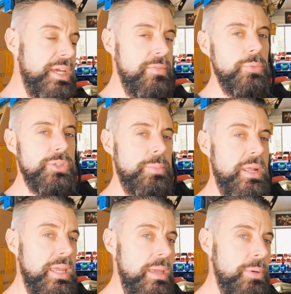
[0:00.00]
David wants to be
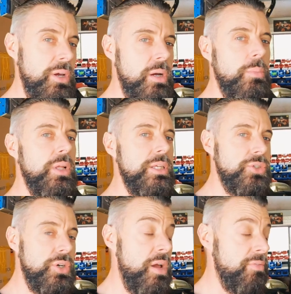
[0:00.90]
able to keep an eye on while he's
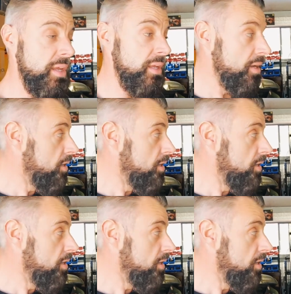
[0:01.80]
driving